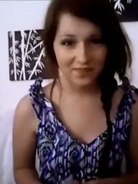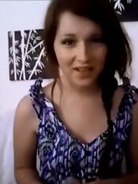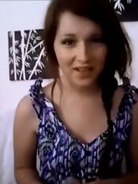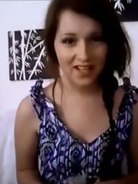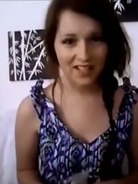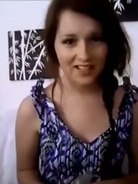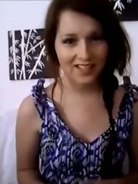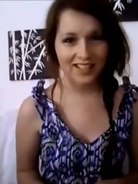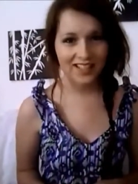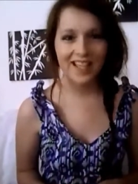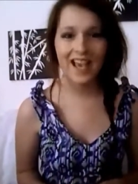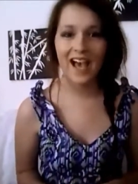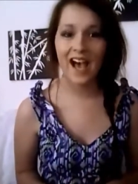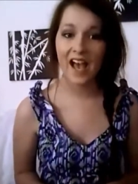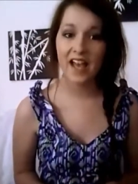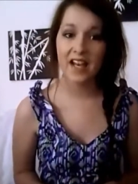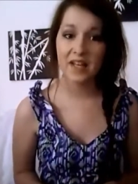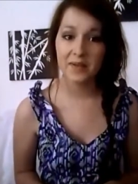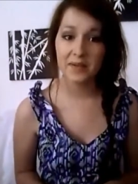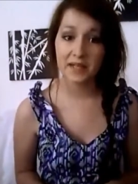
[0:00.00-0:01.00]
but
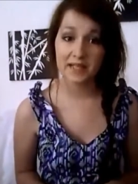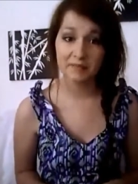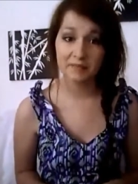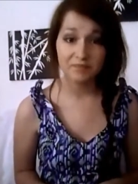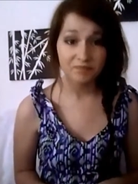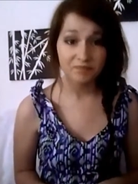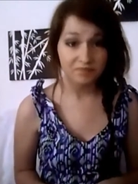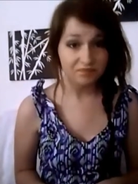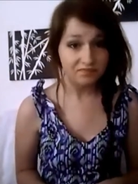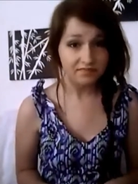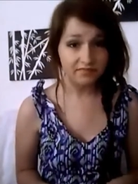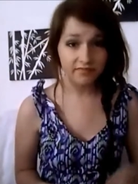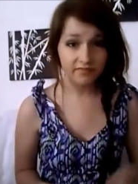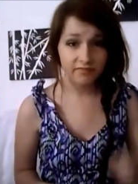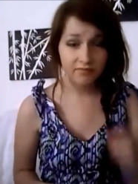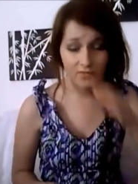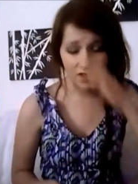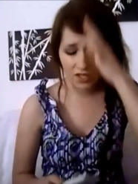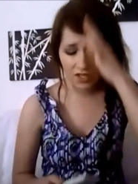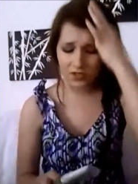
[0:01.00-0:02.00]
yeah, anyway.
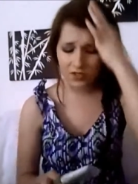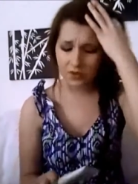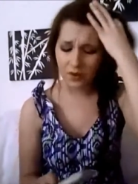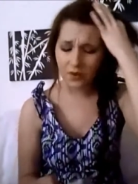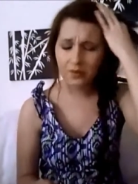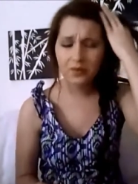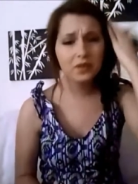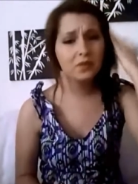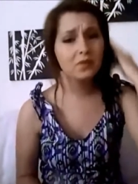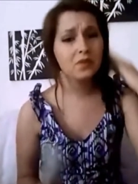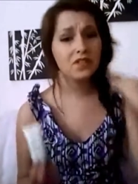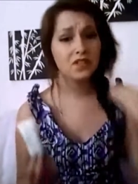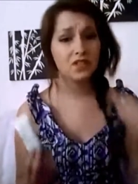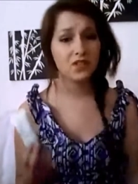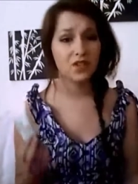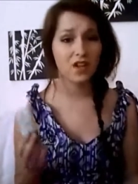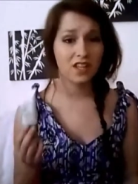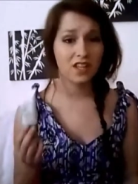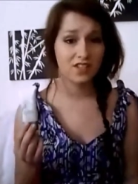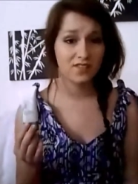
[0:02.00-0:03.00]
So I really wanted to
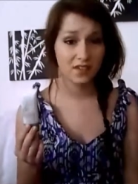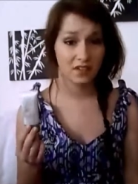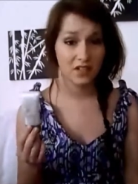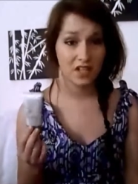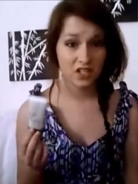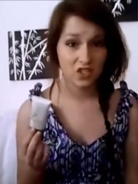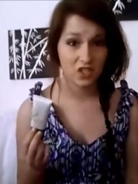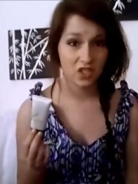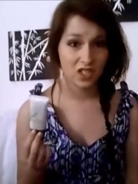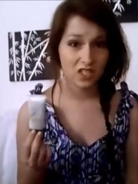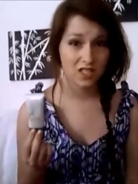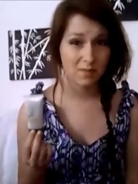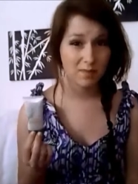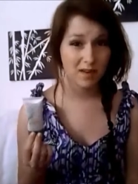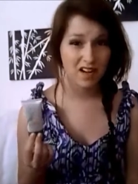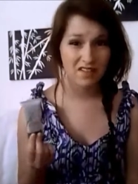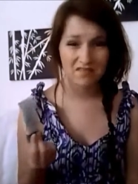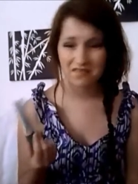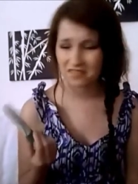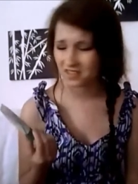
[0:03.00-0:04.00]
try this foundation. It's been
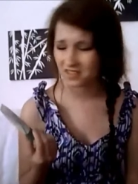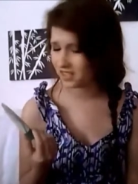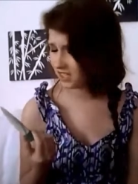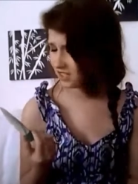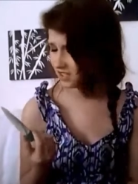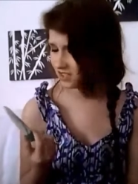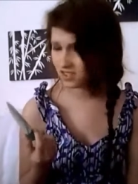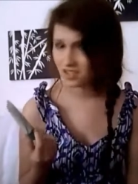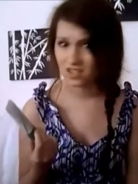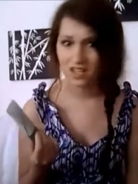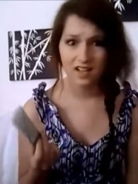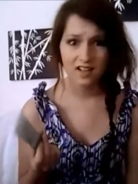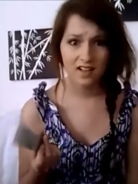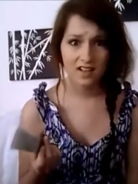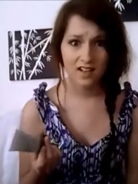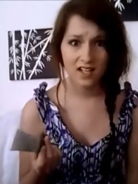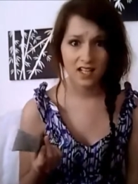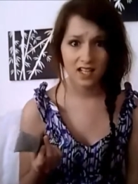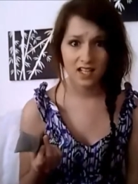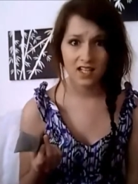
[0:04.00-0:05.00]
out for like
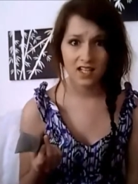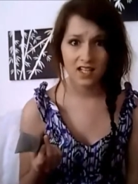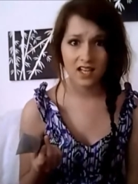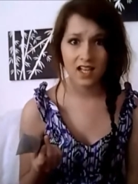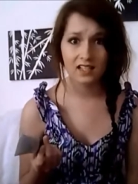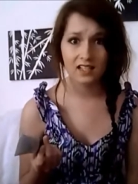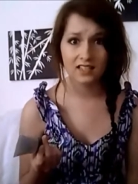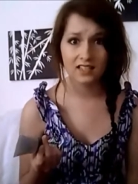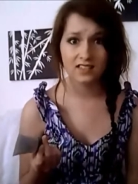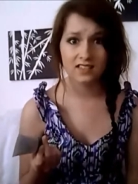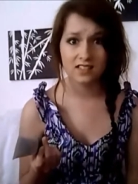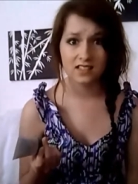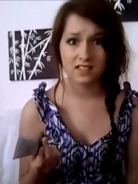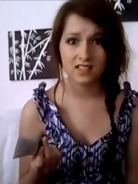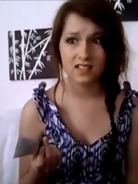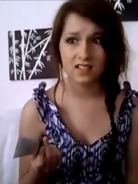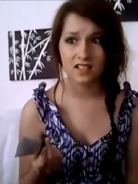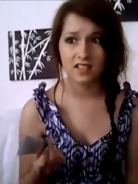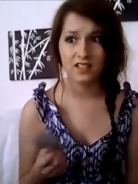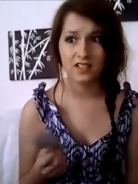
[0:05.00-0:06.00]
at
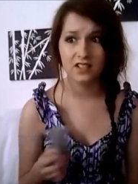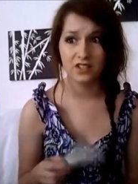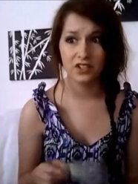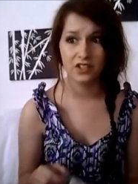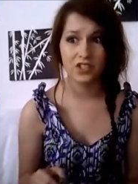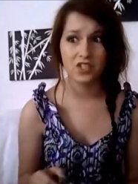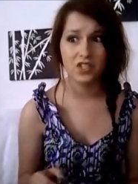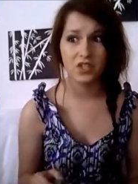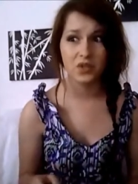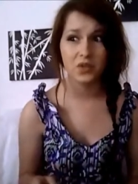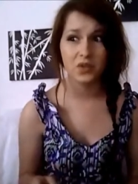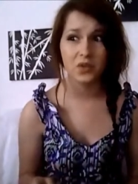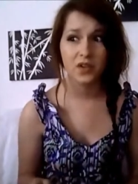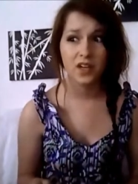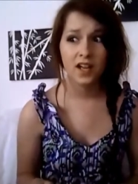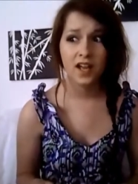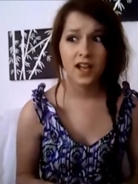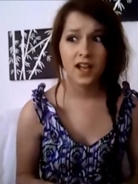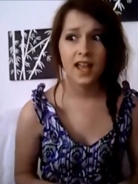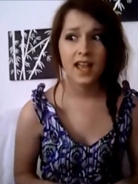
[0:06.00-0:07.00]
least a year or two.
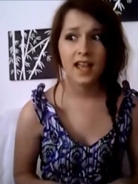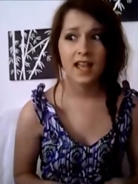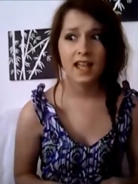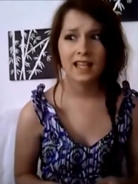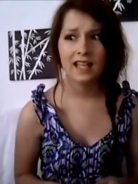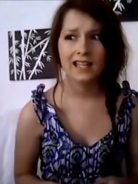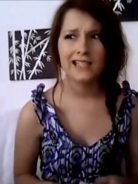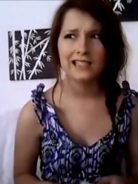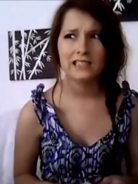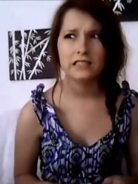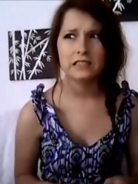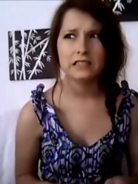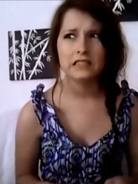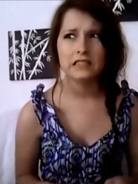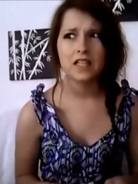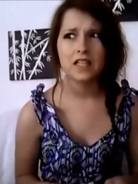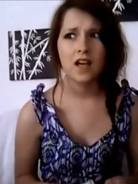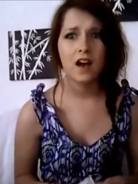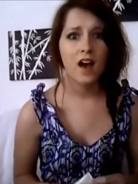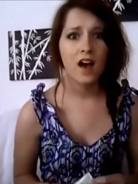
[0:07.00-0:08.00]
And
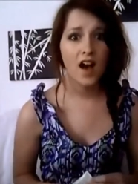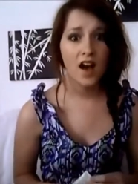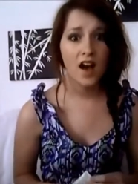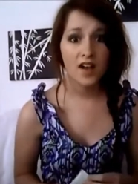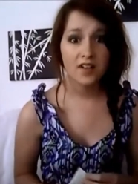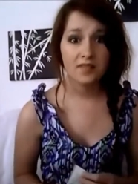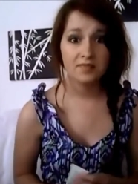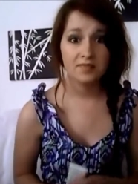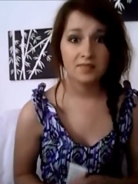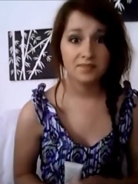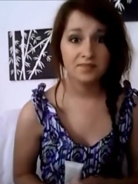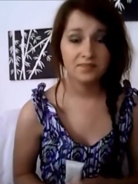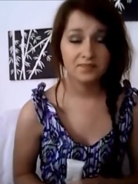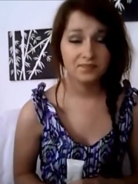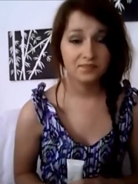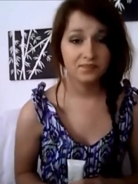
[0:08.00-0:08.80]
um,